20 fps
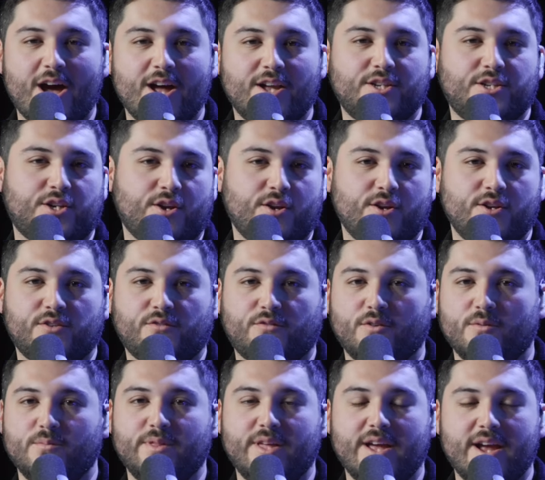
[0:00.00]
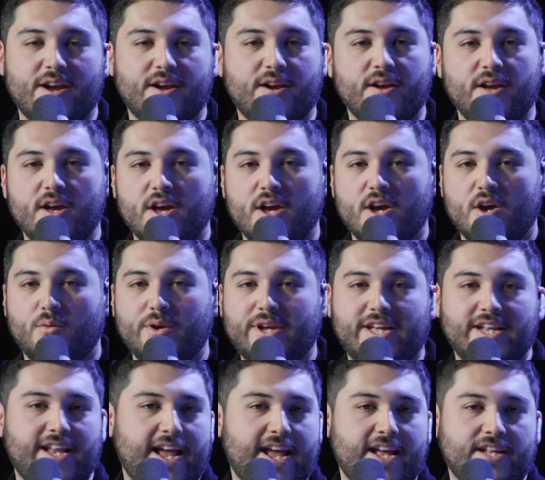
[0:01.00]
church. From there, we
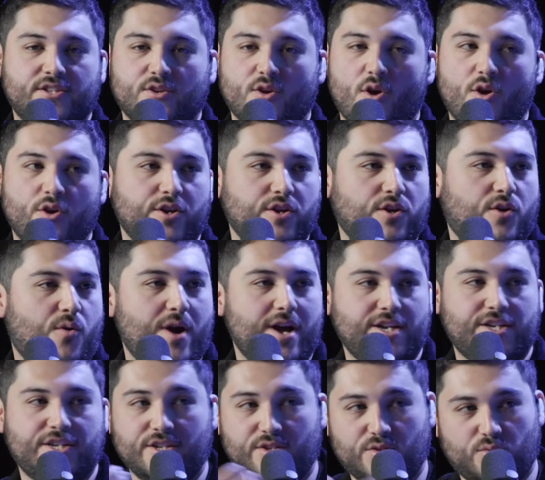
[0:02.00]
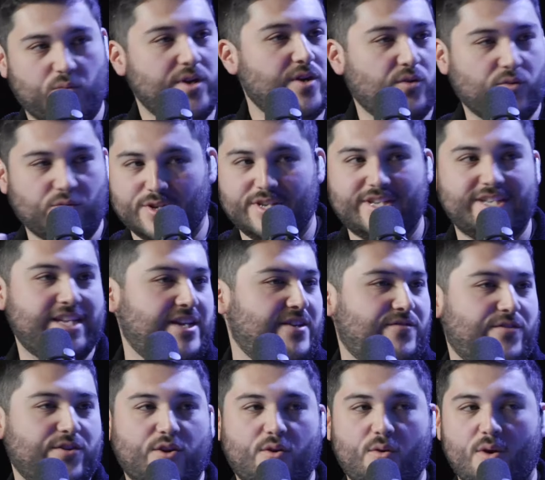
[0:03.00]
can answer all your questions. We'll
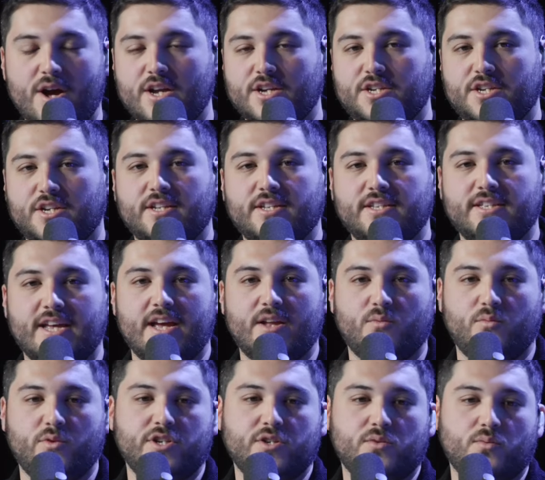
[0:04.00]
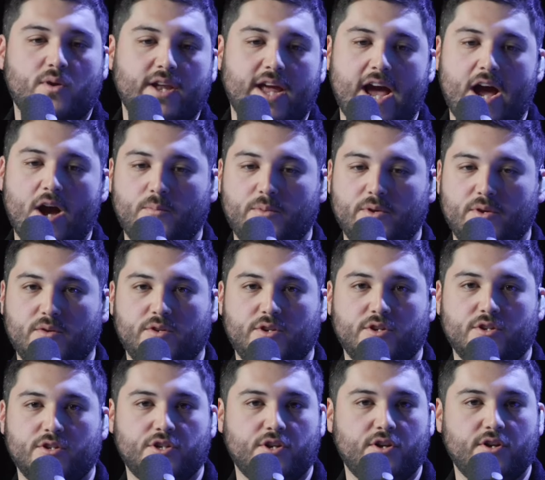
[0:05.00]
receive your questions, and we just want to help you in
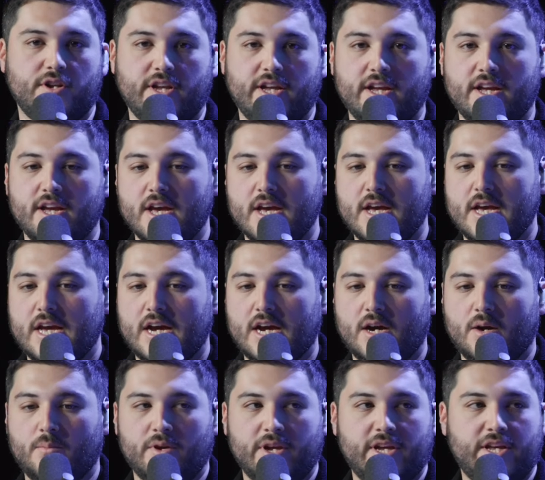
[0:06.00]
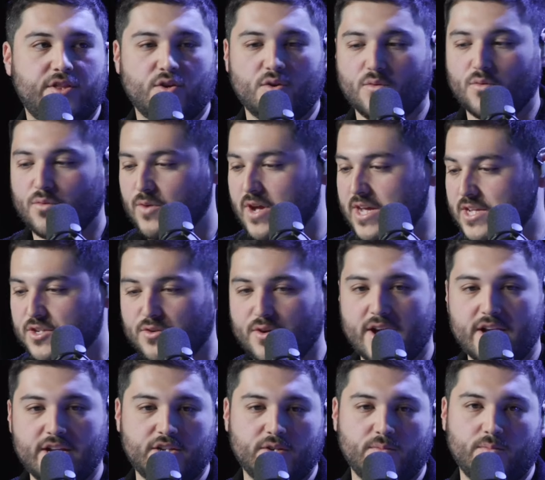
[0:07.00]
your journey, um, either
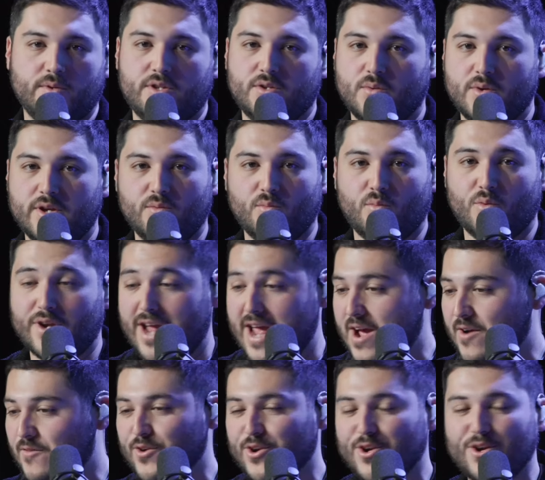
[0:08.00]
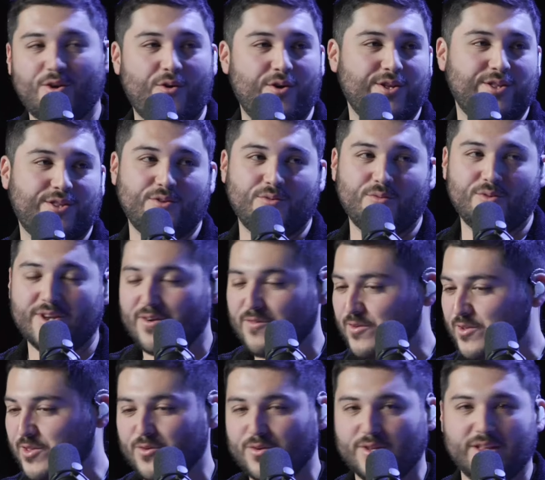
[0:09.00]
restoration between whatever you're going through,
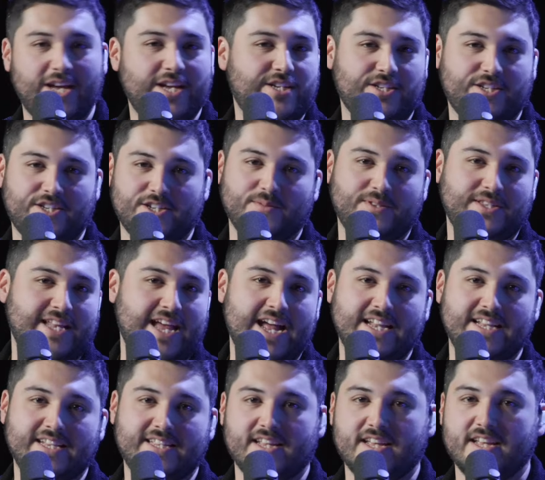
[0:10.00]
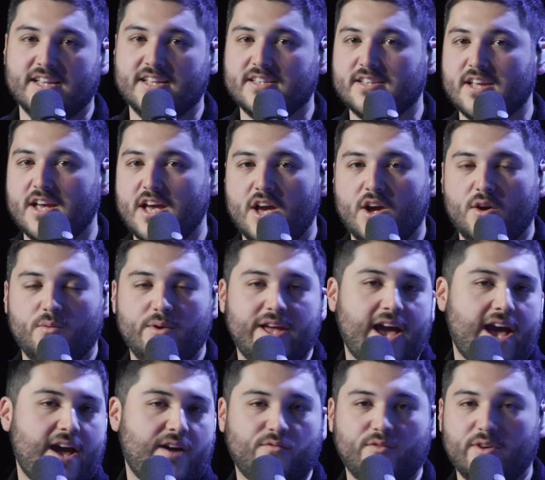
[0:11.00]
whatever the relationship status is. We
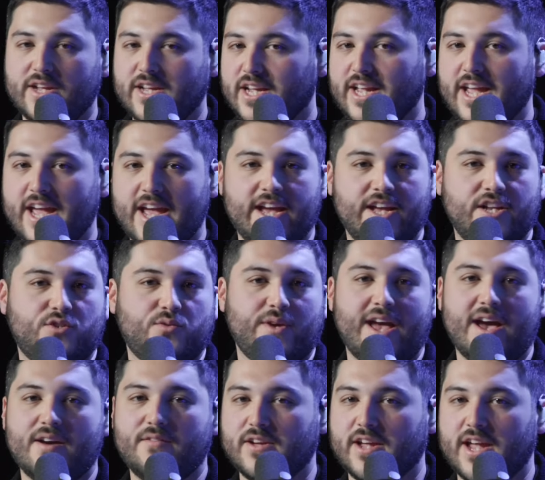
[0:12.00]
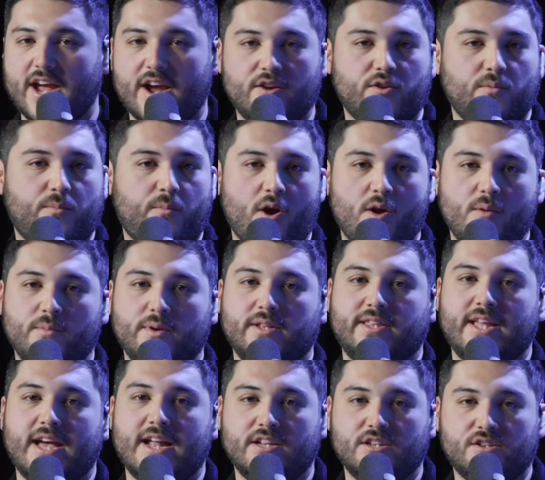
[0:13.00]
have Reengage, we have a care department
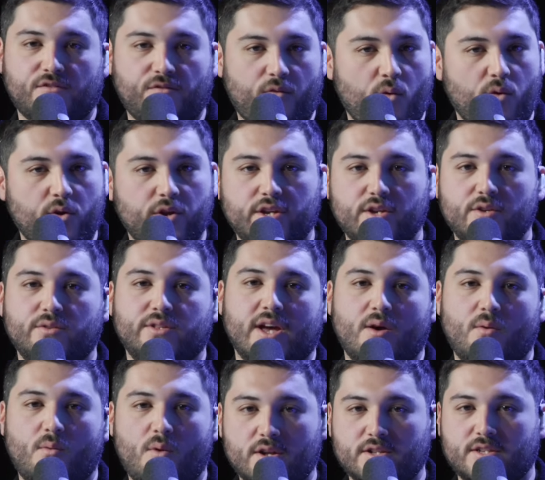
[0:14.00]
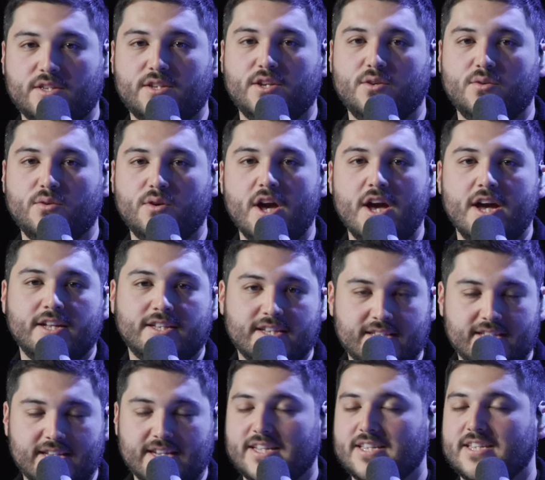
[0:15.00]
that is for you, that wants you to
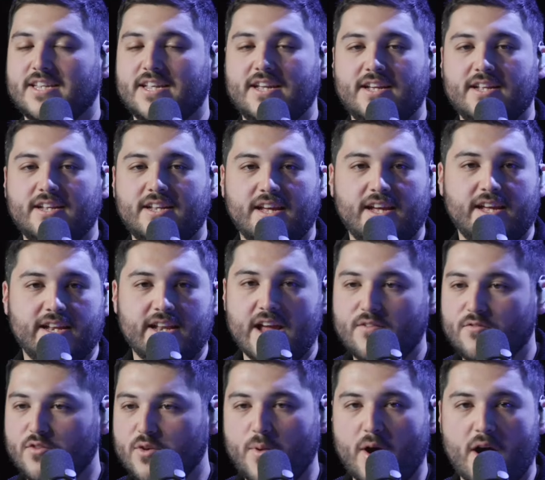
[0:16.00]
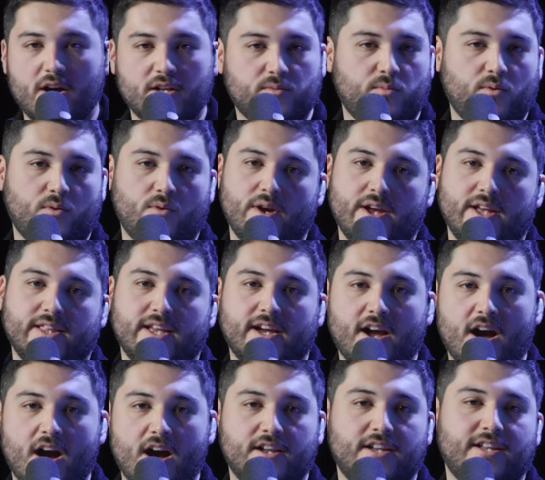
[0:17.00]
succeed in every possible way that
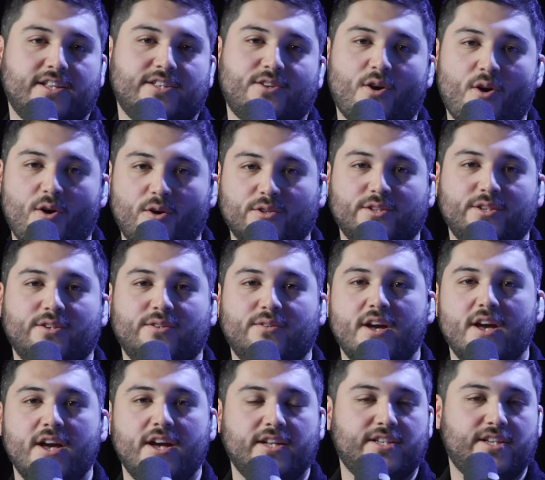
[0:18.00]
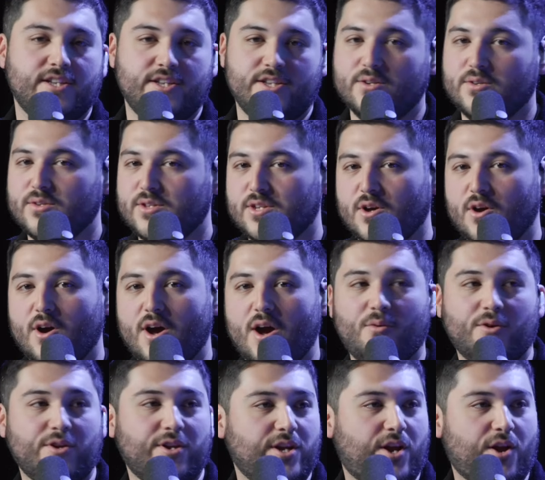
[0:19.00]
God has called you you to do so. I
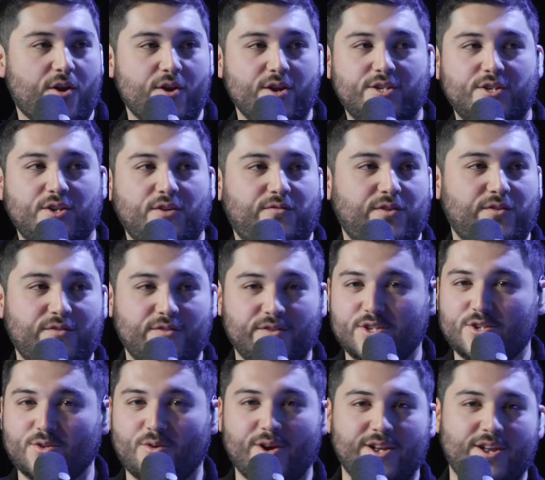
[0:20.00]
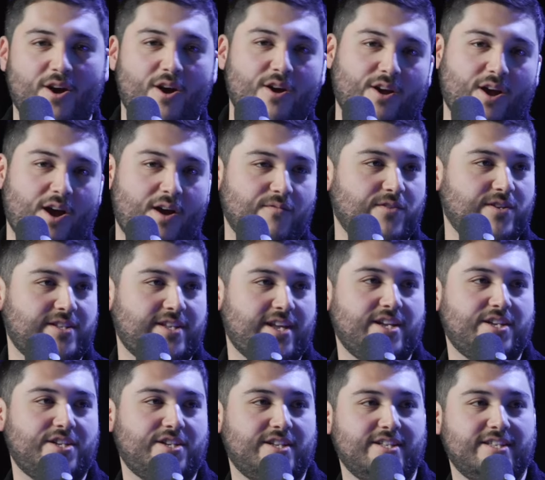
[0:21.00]
want to encourage you if you've enjoyed our
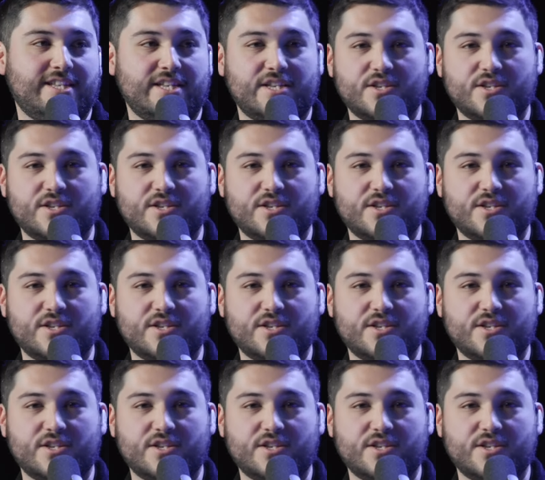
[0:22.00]
conversations. This